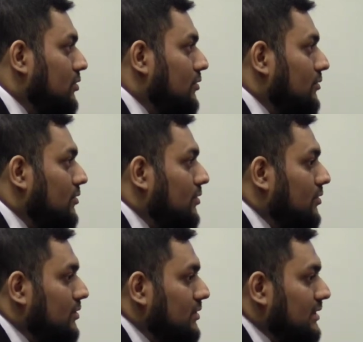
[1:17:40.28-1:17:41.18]
So
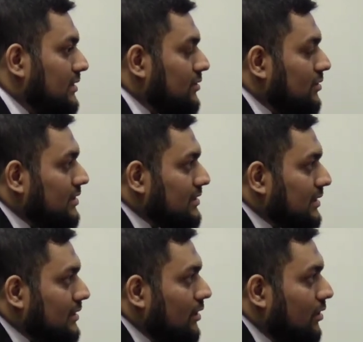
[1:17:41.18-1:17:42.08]
this is all this
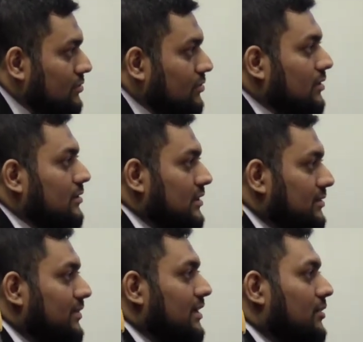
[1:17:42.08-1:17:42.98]
also
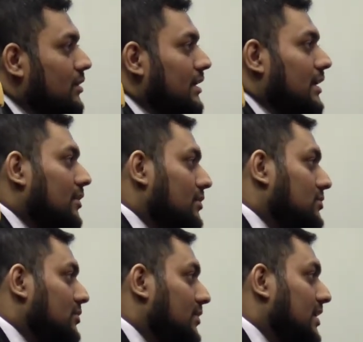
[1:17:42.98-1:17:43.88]
this work can
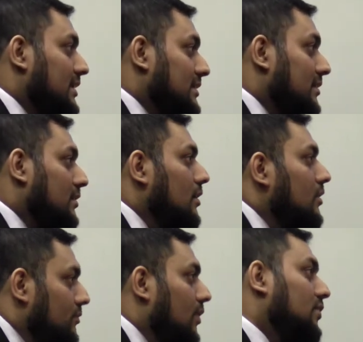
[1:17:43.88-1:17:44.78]
also work as a
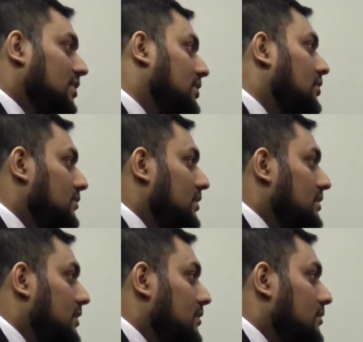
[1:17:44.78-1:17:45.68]
foundation of
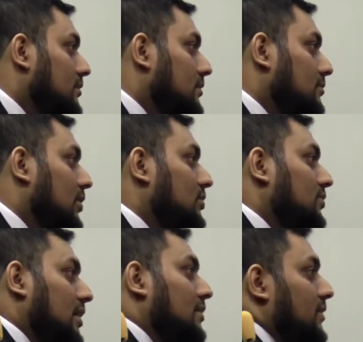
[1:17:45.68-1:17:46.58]
this. It's a good
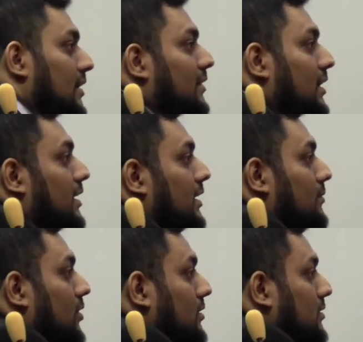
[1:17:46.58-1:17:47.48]
point.
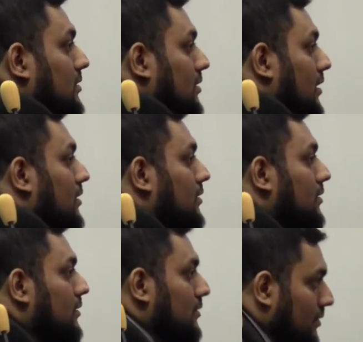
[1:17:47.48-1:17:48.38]
You go one
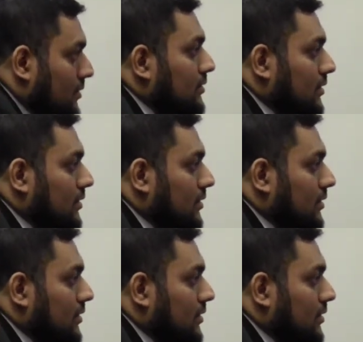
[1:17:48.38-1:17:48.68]
step beyond.